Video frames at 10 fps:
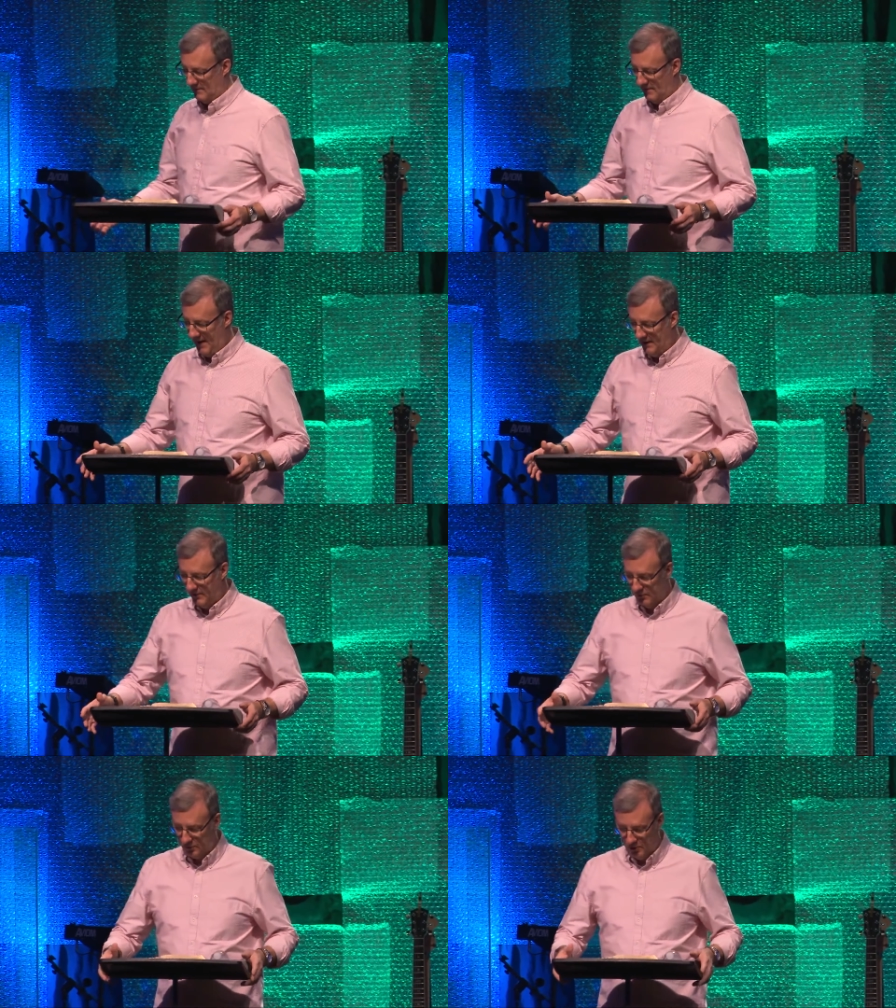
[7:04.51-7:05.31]
that
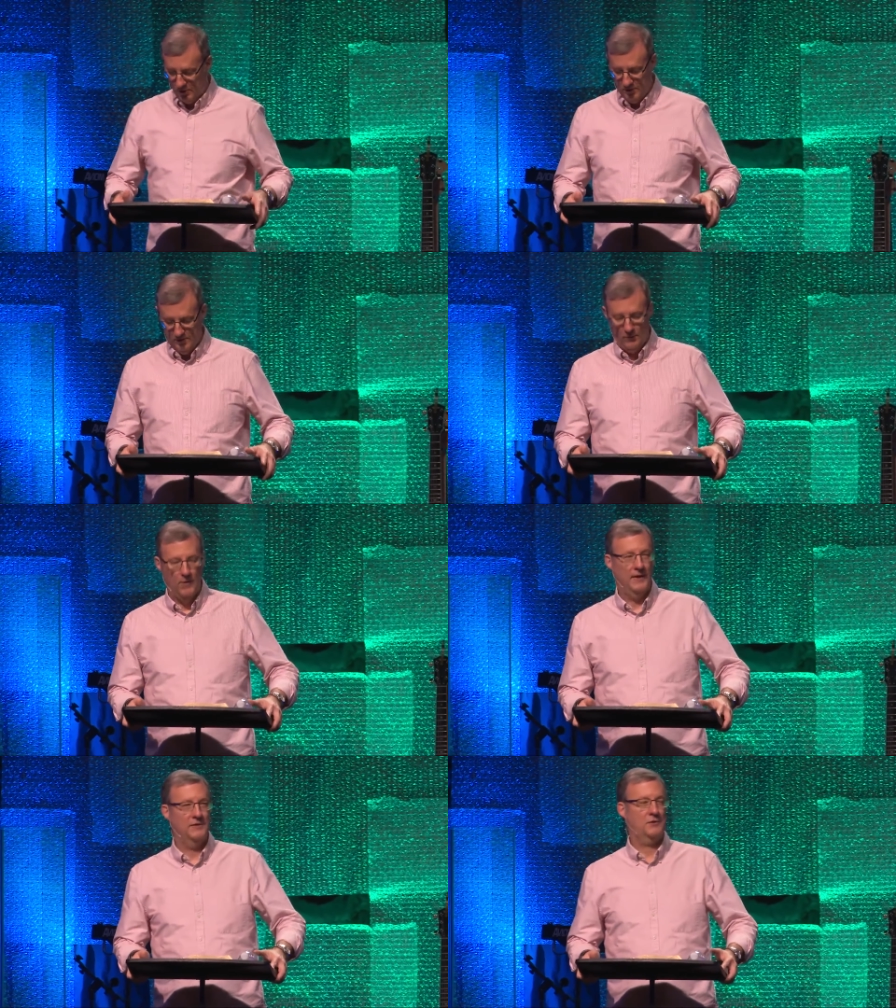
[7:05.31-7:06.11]
little girl
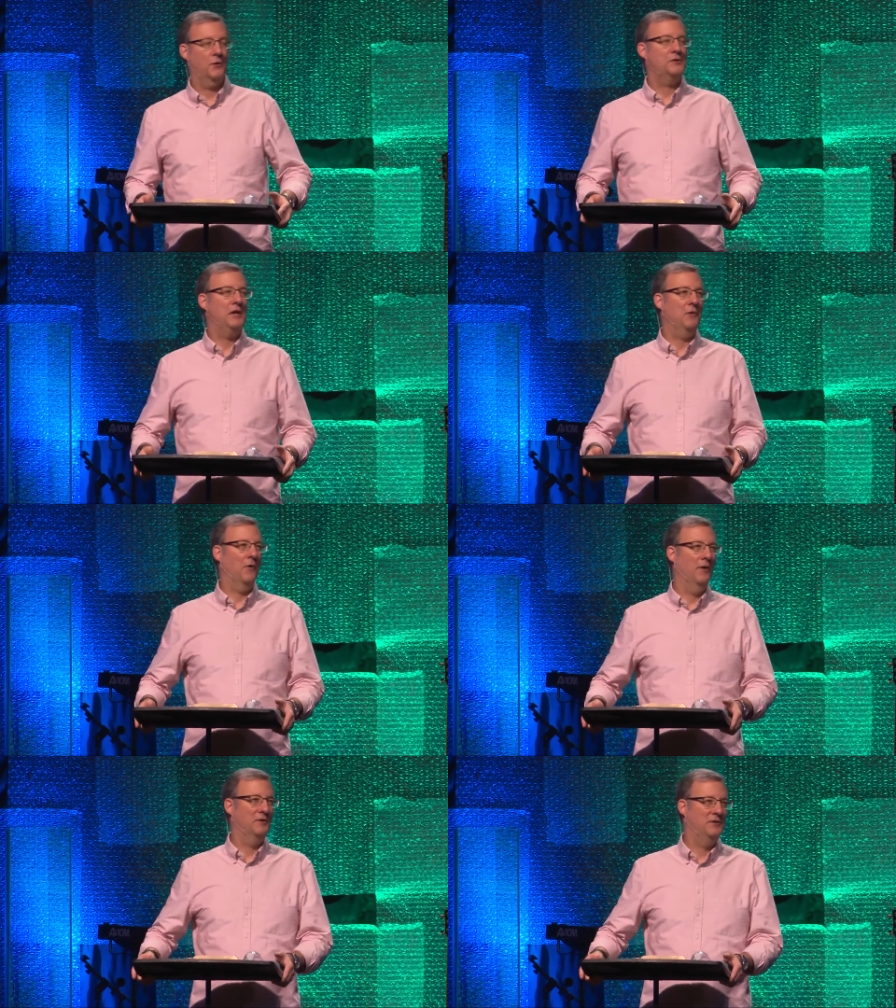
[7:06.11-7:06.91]
was 13 year
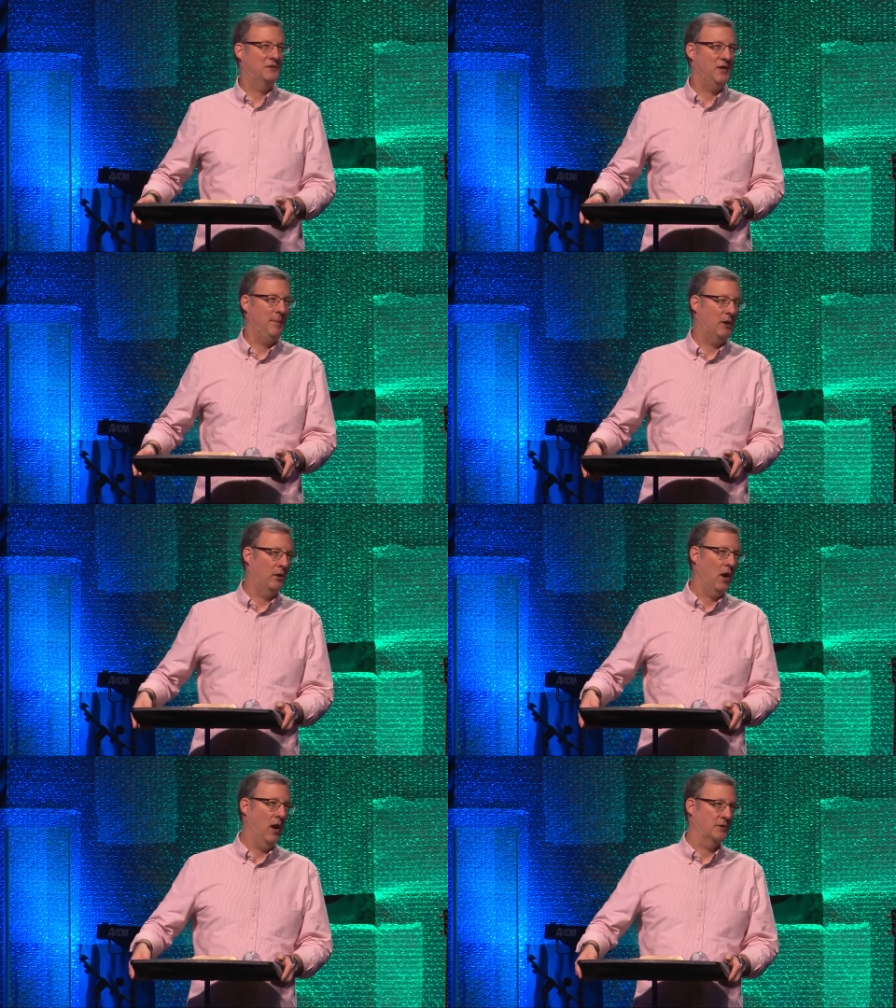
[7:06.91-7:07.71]
old Jayme
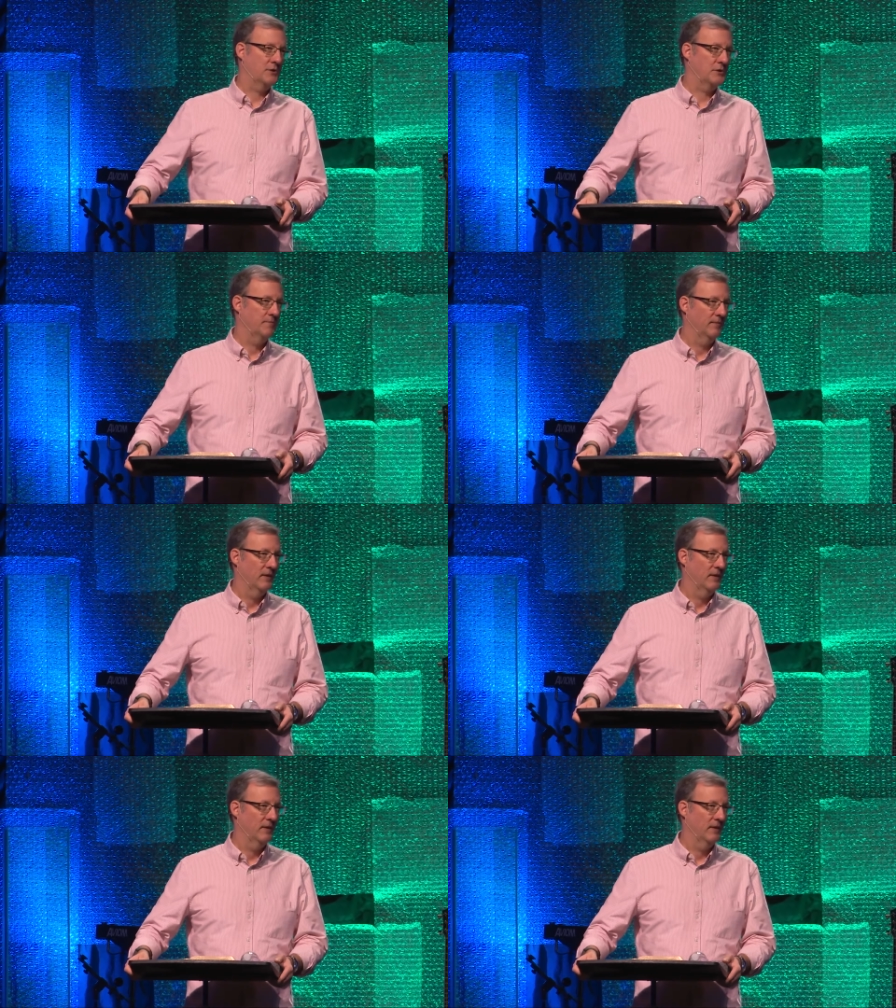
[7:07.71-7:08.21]
Closs.